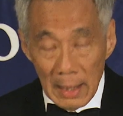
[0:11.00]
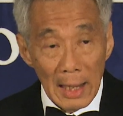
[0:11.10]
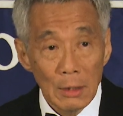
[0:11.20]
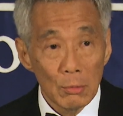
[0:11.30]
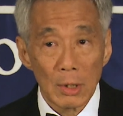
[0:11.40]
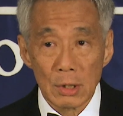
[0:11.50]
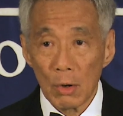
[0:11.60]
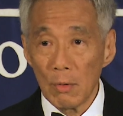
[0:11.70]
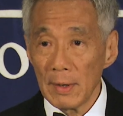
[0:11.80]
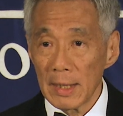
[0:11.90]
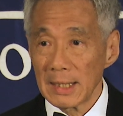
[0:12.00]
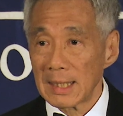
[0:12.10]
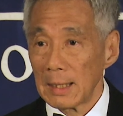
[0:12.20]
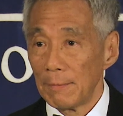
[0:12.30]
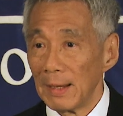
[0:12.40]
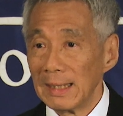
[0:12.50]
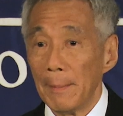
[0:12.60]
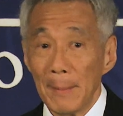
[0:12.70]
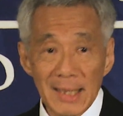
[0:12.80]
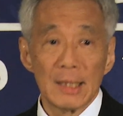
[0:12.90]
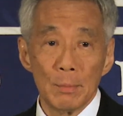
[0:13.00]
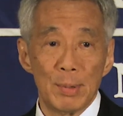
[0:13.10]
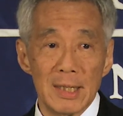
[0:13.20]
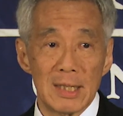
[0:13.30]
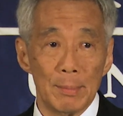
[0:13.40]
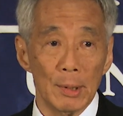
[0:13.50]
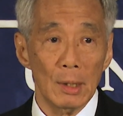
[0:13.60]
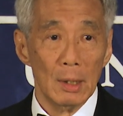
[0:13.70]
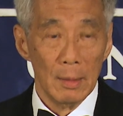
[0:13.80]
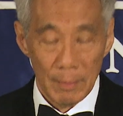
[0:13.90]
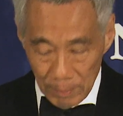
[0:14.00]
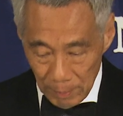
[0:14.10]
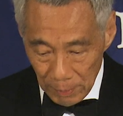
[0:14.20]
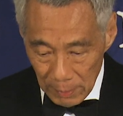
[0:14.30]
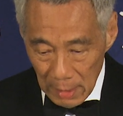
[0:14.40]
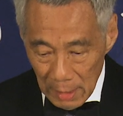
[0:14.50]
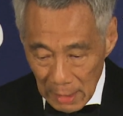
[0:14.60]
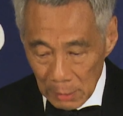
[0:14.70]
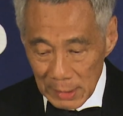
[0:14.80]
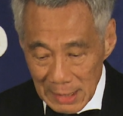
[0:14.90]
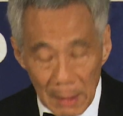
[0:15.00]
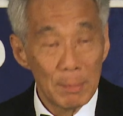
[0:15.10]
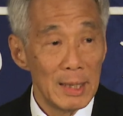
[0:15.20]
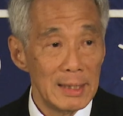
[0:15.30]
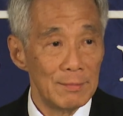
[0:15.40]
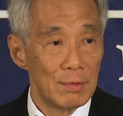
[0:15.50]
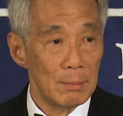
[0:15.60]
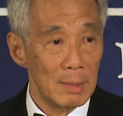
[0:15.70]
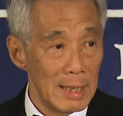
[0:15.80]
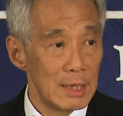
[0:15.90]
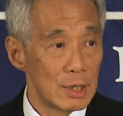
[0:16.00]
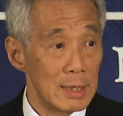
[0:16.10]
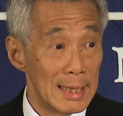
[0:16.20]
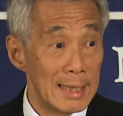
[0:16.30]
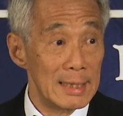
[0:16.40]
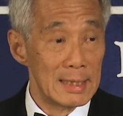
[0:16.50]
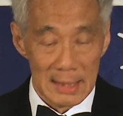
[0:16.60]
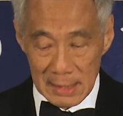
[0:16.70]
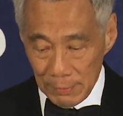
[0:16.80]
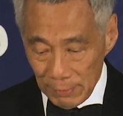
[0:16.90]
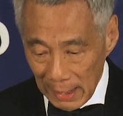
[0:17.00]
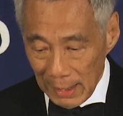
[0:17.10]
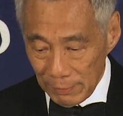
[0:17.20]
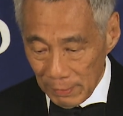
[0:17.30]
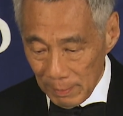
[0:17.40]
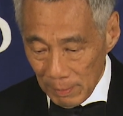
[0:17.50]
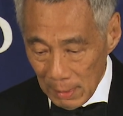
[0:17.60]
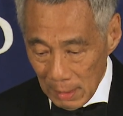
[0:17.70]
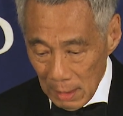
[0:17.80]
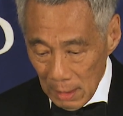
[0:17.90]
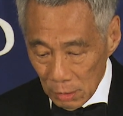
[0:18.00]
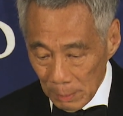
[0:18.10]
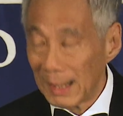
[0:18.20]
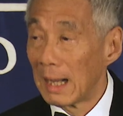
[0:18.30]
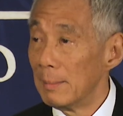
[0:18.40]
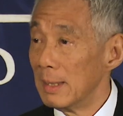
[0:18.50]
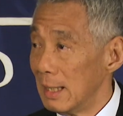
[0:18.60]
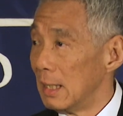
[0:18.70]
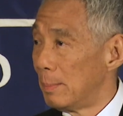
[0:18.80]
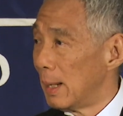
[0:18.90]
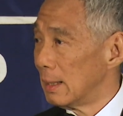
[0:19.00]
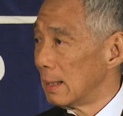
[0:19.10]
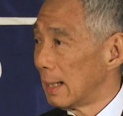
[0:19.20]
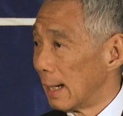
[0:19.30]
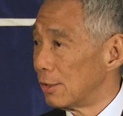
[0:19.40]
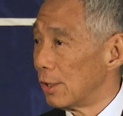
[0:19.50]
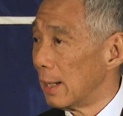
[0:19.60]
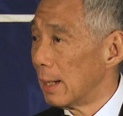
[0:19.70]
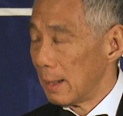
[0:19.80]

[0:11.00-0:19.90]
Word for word: It was over this fundamental principle that we separated from Malaysia in 1965 to become an independent country.